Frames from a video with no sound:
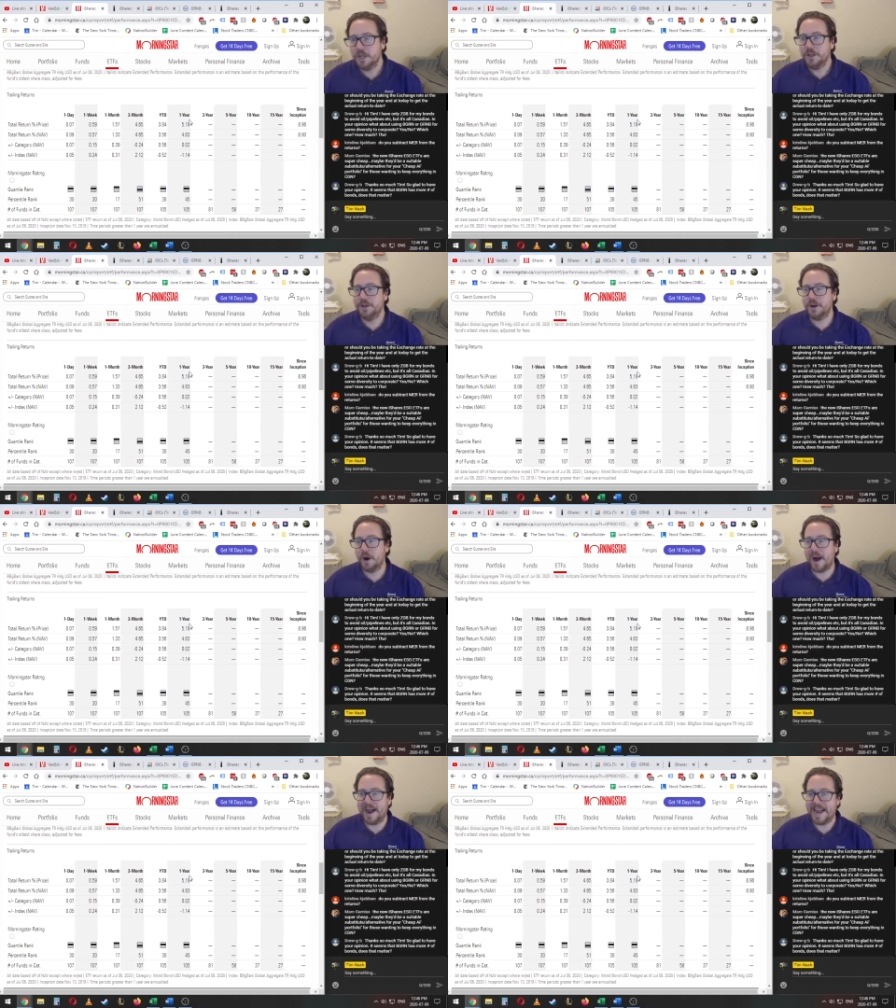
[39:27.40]

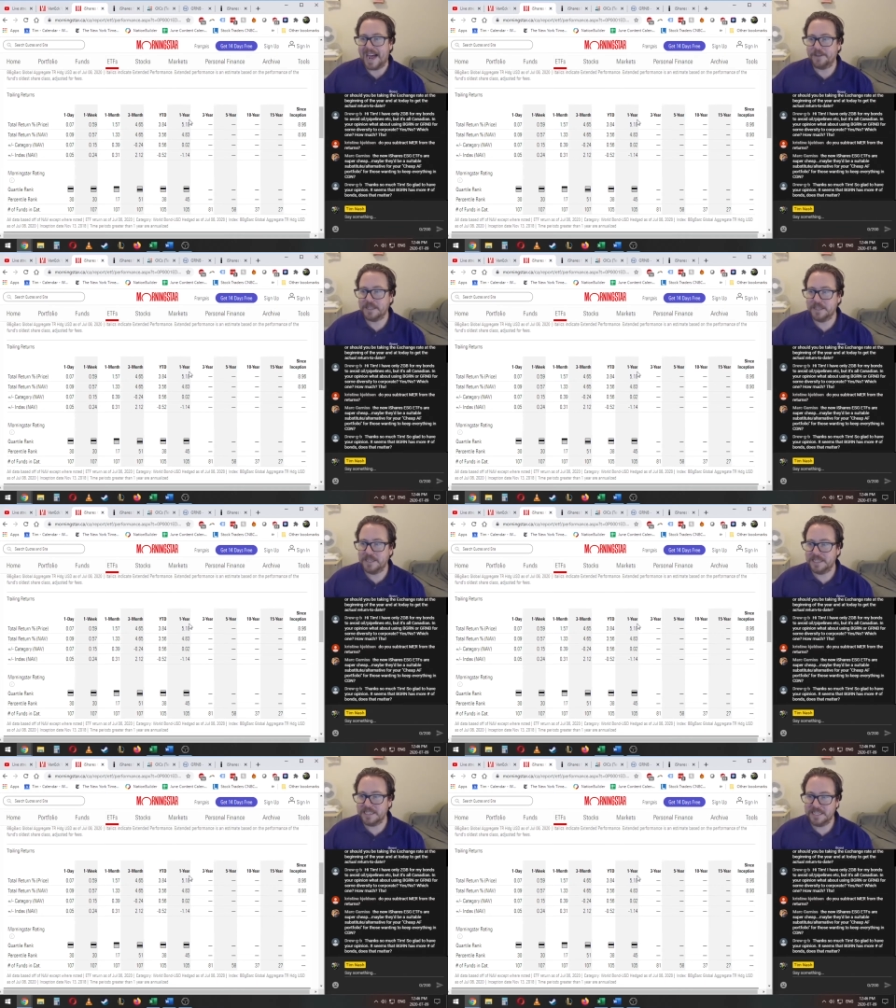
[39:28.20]
I'd have to
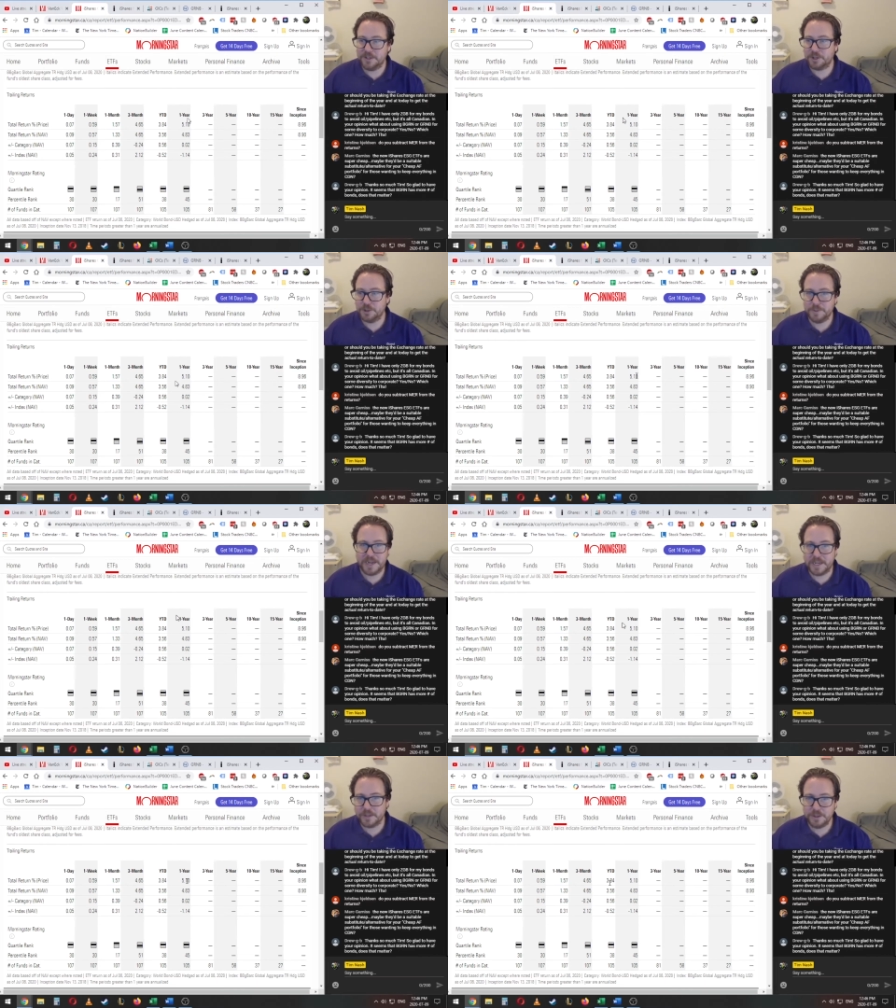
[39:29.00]
dig into
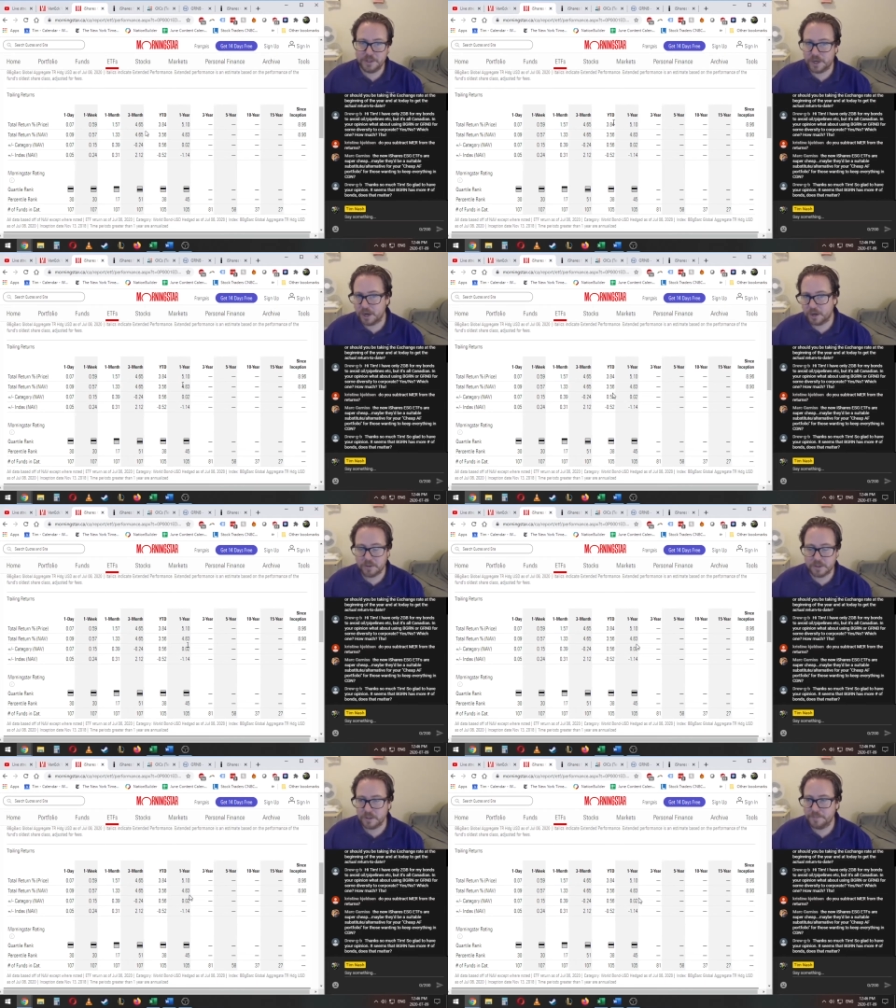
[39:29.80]
it, a
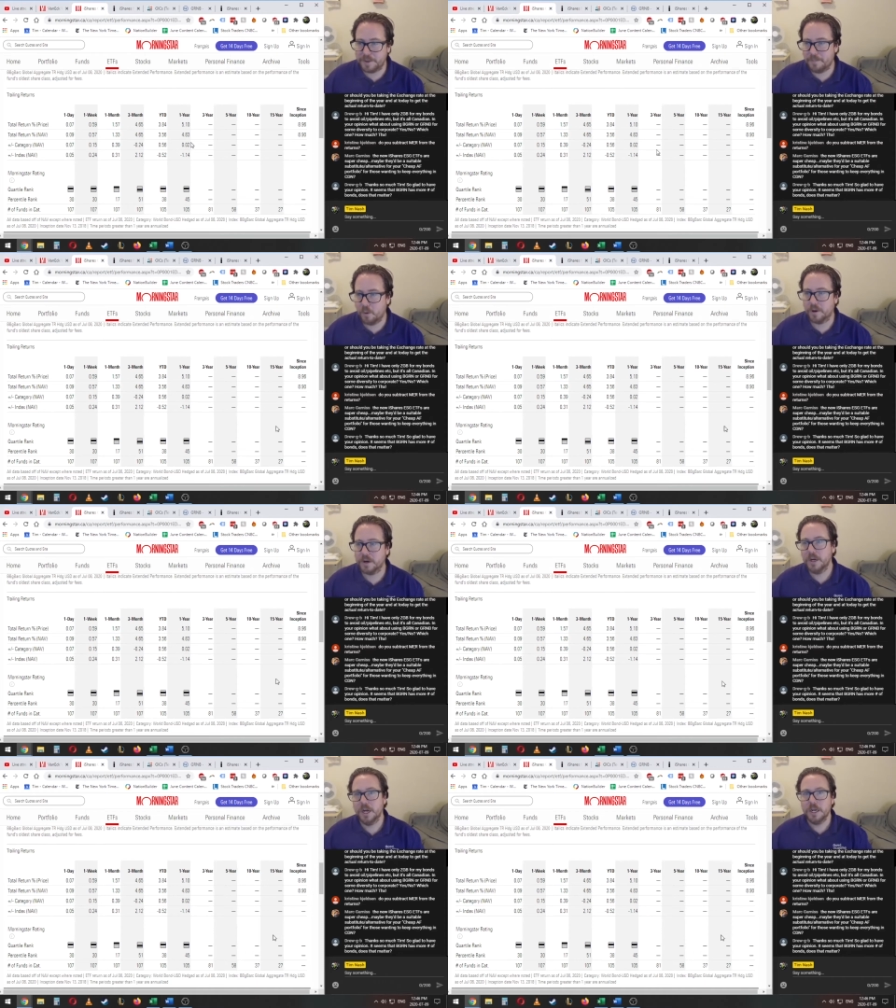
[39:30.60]
little bit more.